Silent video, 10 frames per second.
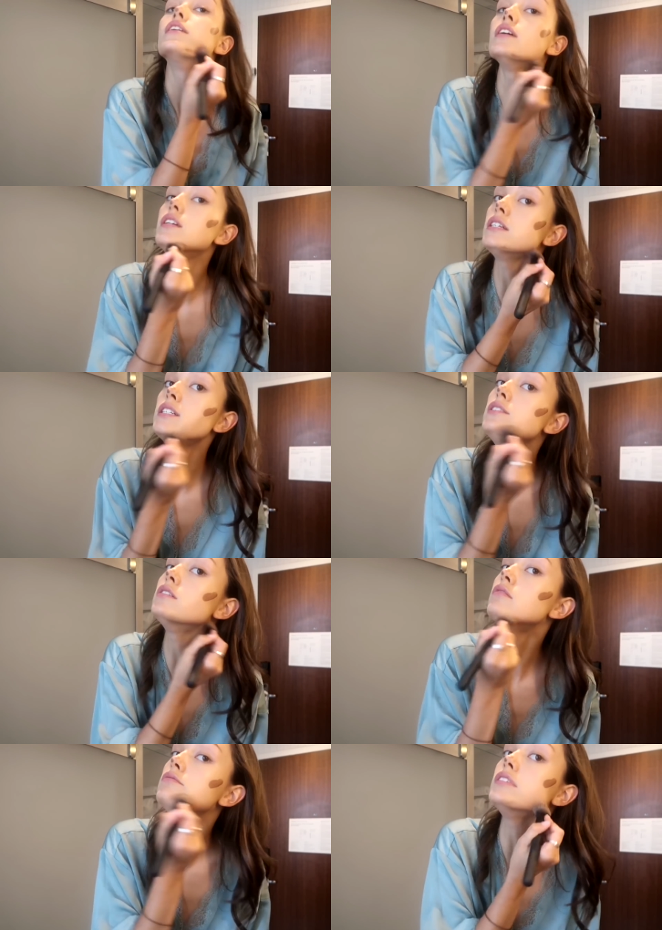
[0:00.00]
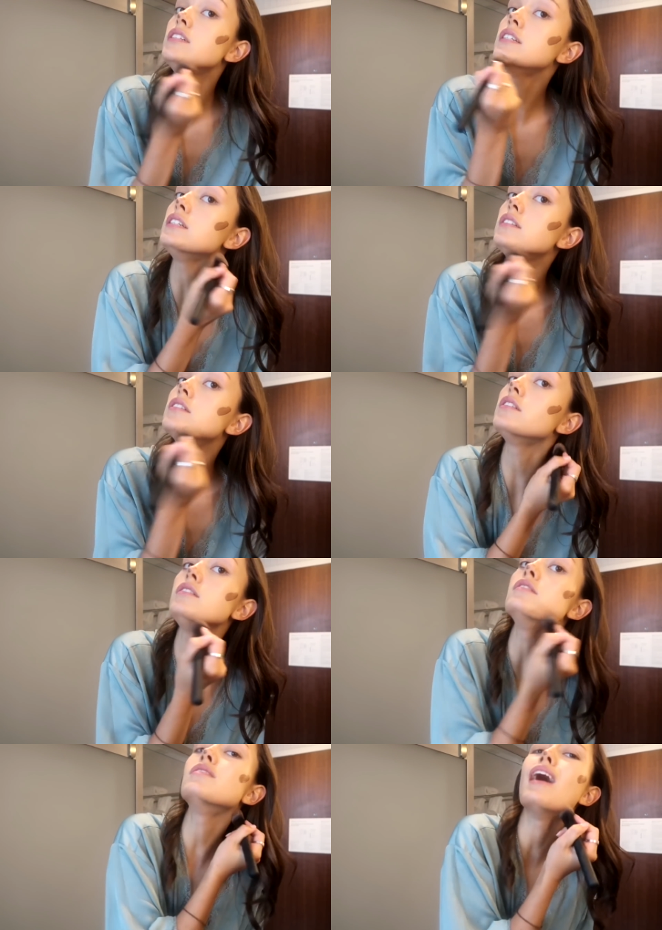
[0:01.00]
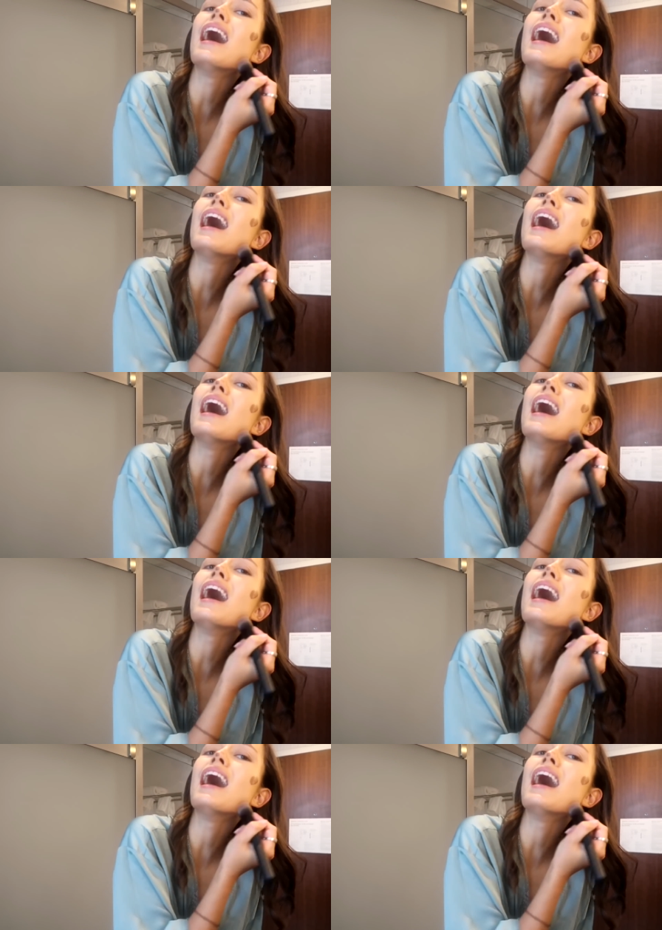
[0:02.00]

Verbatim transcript: I don't really see you.